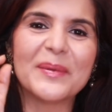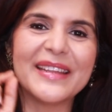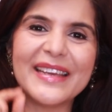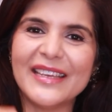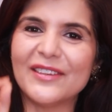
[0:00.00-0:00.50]

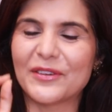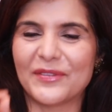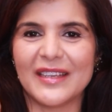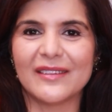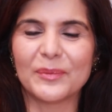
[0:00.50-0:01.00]
with each
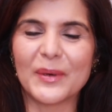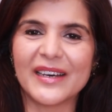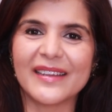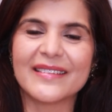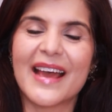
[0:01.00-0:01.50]
of these
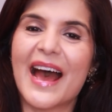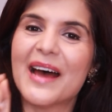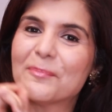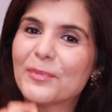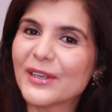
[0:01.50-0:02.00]
words
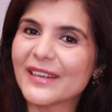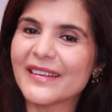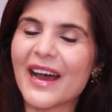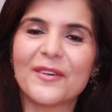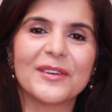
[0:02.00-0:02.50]
and put
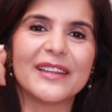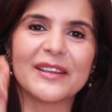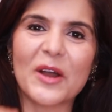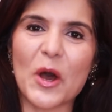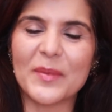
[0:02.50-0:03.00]
it down in
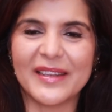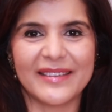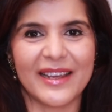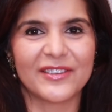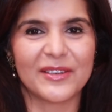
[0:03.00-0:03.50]
the comment
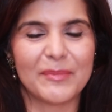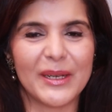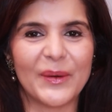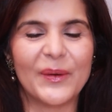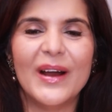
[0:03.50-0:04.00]
section
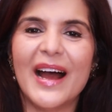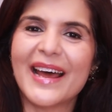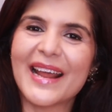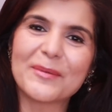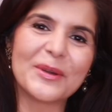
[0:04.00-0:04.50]
below,
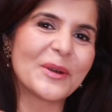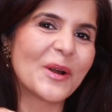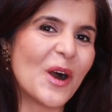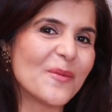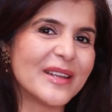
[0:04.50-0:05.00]
and I'm going to
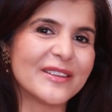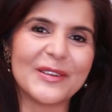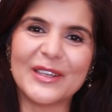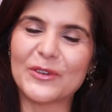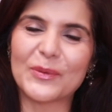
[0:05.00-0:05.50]
comment
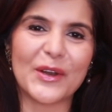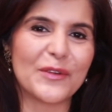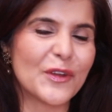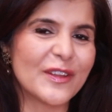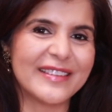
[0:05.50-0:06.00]
on each one
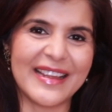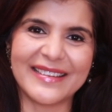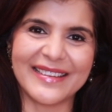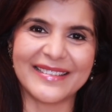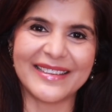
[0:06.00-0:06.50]
of your
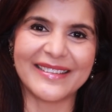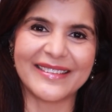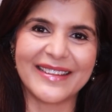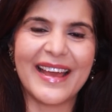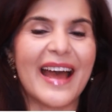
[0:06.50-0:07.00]

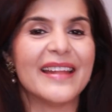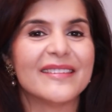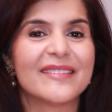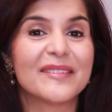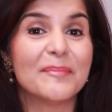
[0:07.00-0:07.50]
sentences.
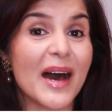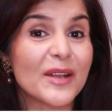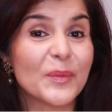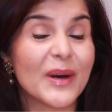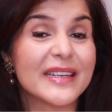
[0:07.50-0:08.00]
And
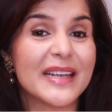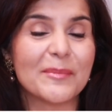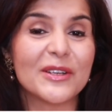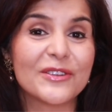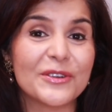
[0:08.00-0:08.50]
smart word
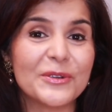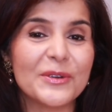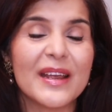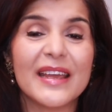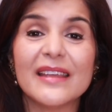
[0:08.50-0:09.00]
number
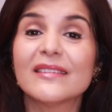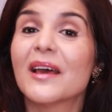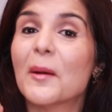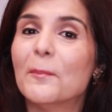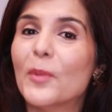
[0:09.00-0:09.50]
2 is
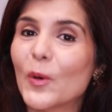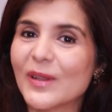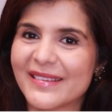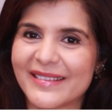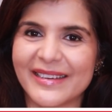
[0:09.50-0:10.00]

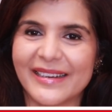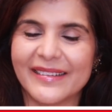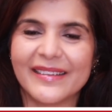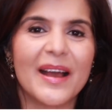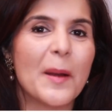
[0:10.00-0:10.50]

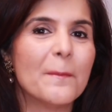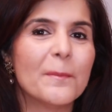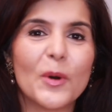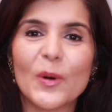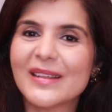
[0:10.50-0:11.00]
bolster.
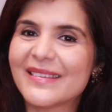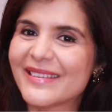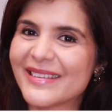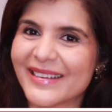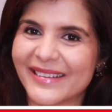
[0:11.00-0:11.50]

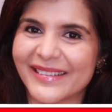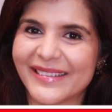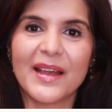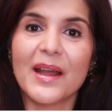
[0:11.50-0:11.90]
Bolster.